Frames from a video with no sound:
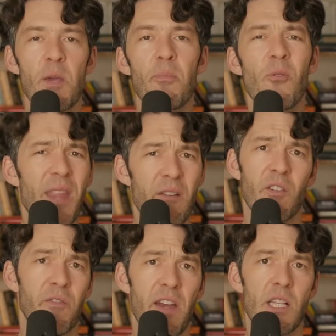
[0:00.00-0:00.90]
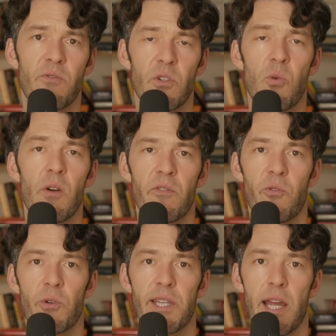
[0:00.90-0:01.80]
people never fast for 12 to
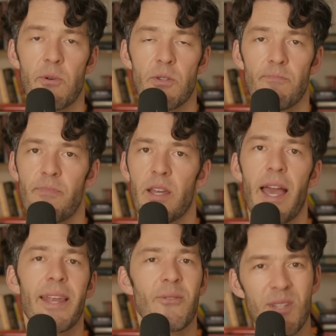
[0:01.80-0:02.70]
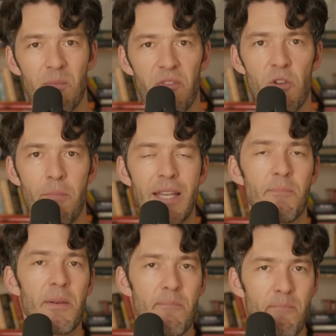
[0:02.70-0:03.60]
14 hours i, I know some of you
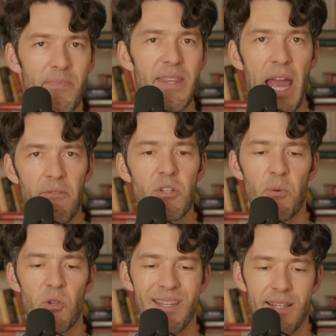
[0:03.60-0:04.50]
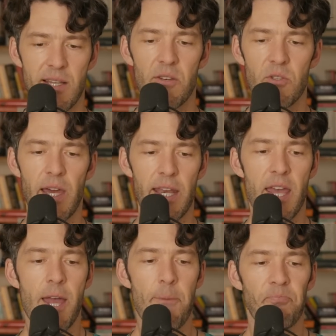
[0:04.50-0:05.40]
might but the average person does not do that
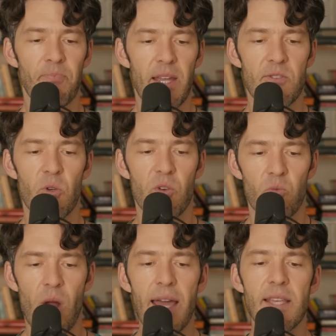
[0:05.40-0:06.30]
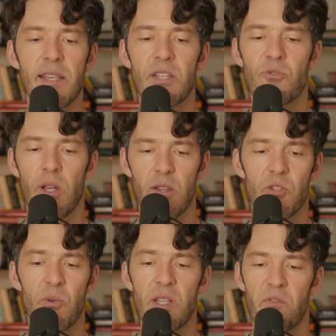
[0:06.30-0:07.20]
and so the rise in
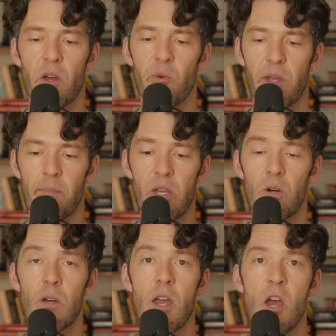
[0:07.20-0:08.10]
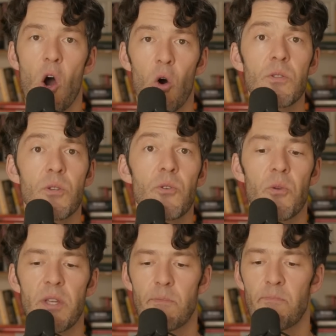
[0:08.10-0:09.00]
triglycerides following a meal also
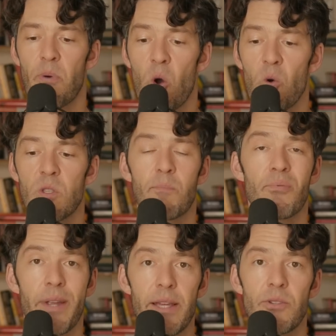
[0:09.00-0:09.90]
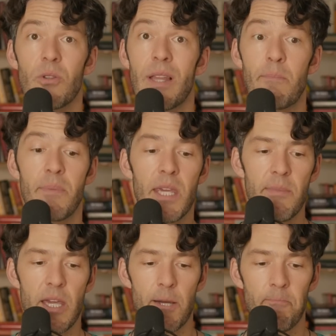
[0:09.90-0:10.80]
known as postprandial
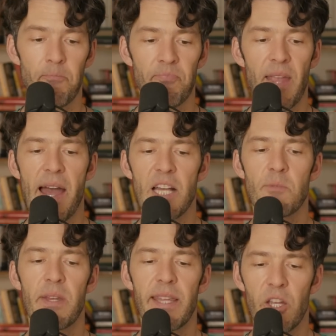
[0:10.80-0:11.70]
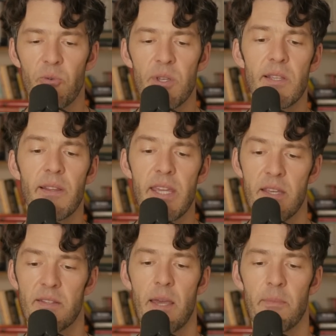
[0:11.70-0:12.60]
lipemia has been increasingly
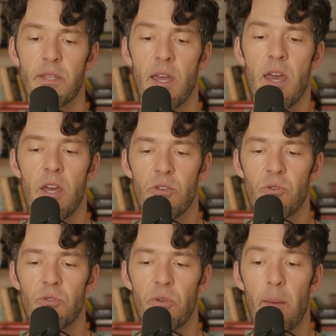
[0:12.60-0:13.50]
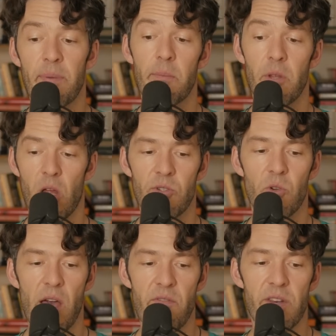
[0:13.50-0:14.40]
examined due to
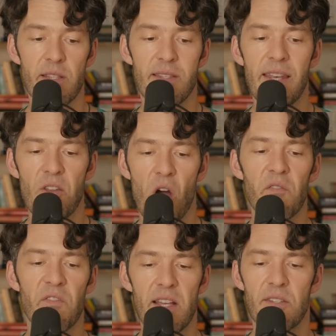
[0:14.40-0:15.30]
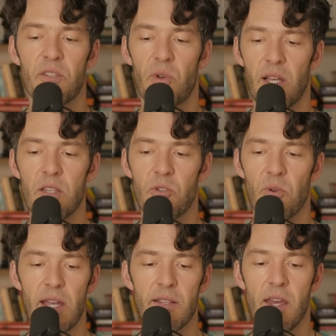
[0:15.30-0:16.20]
epidemiological evidence that non fasted
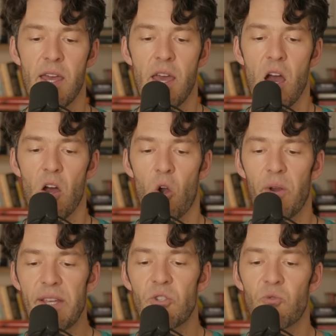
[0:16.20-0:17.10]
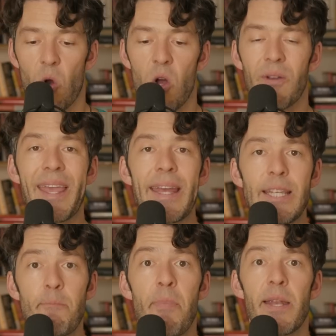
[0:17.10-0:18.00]
triglycerides are a strong
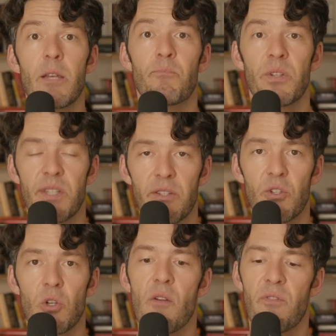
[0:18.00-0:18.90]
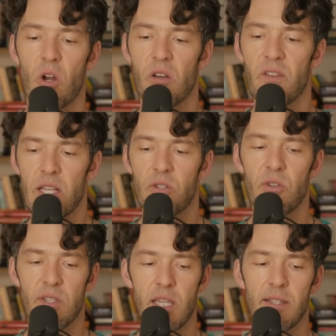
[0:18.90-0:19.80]
independent predictor of cardiovascular
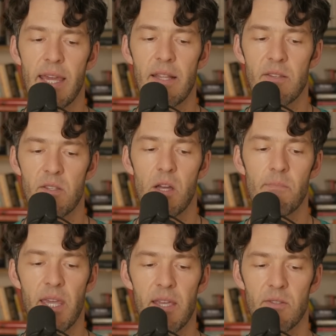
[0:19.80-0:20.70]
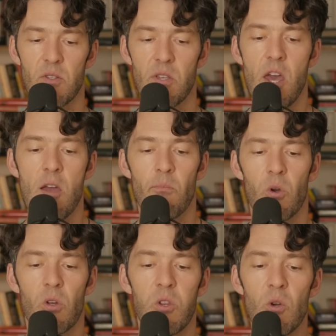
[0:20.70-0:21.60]
disease and, in some cases,
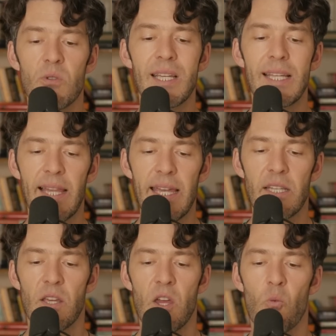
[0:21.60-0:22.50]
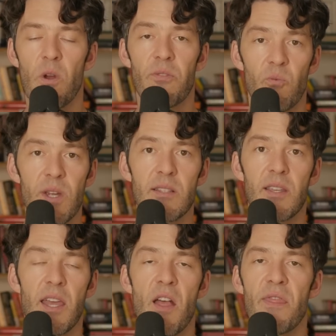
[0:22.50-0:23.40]
more closely linked with
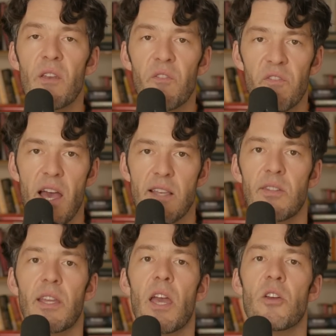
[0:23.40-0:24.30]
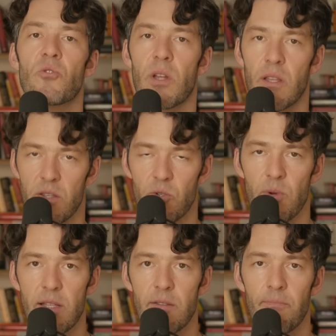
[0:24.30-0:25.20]
risk than fasting
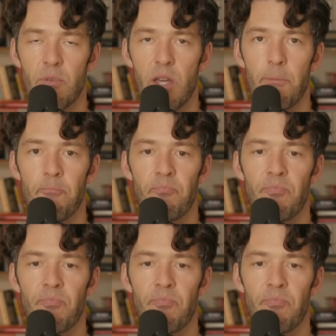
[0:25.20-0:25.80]
triglycerides. Okay.